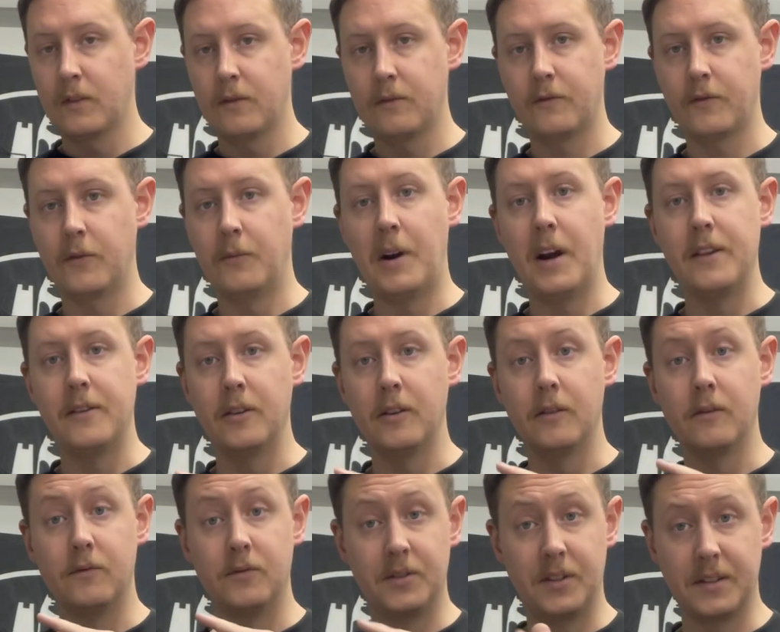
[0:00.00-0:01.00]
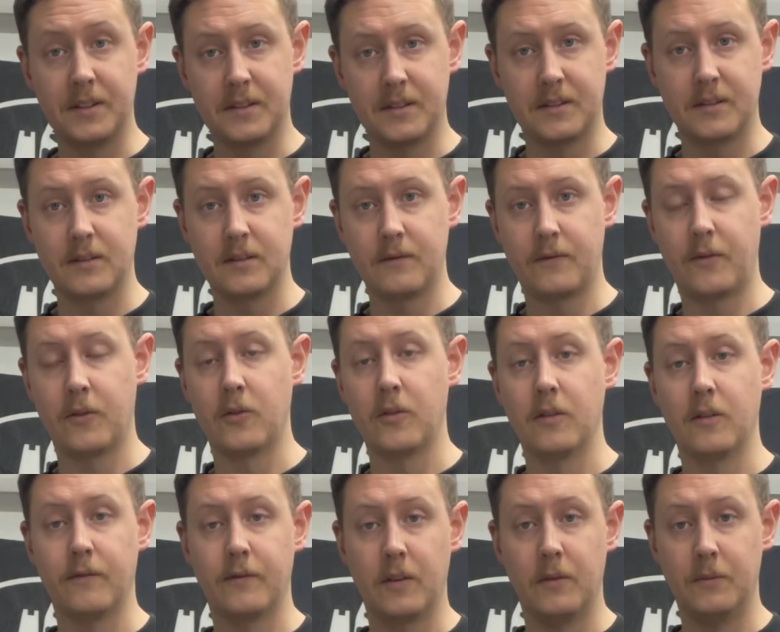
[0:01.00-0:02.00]
from either
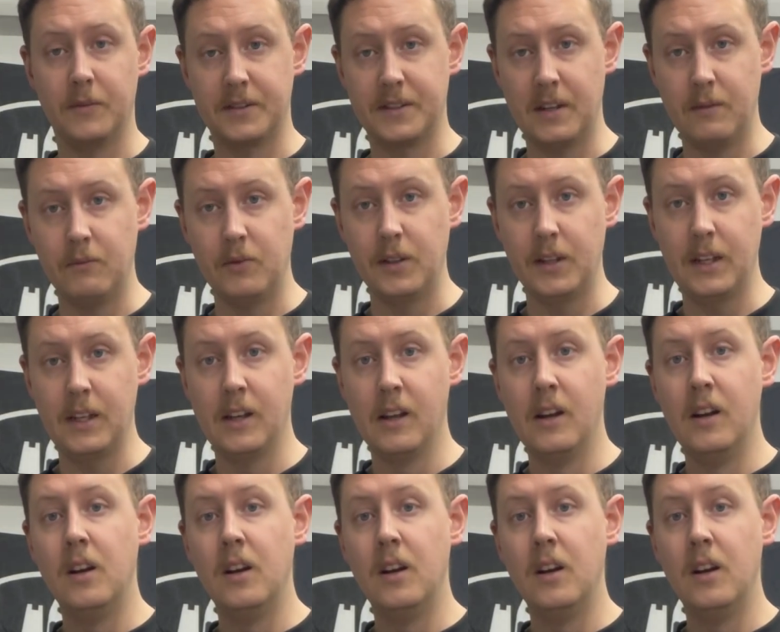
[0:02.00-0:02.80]
from assembly